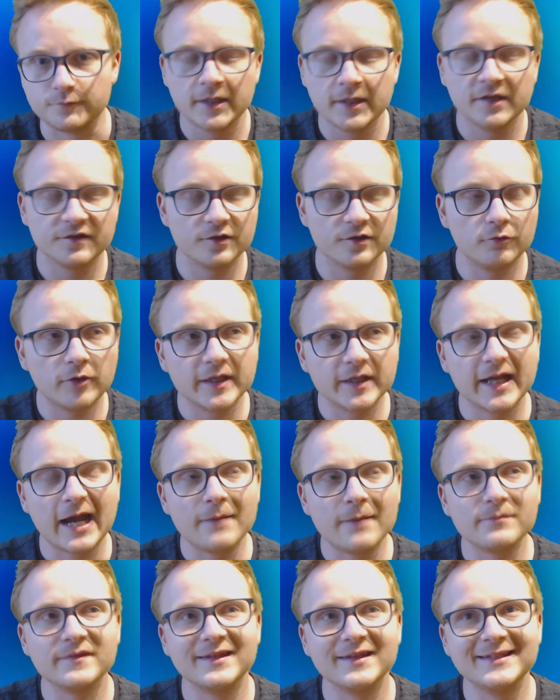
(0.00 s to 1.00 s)
So what
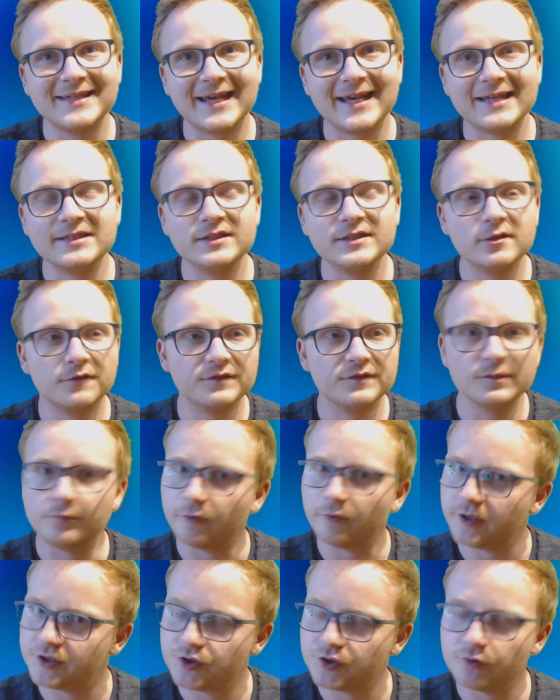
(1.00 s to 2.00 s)
happens at the ending of The
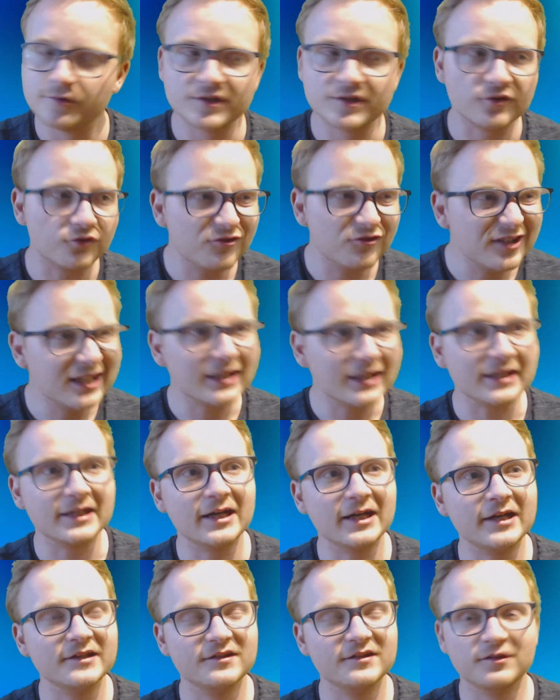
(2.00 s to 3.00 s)
Boy 2 is a really
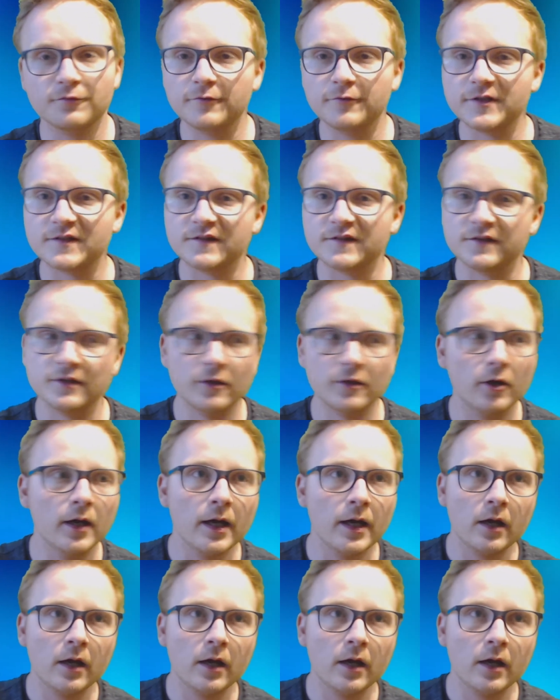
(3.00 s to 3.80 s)
nice twist, you know.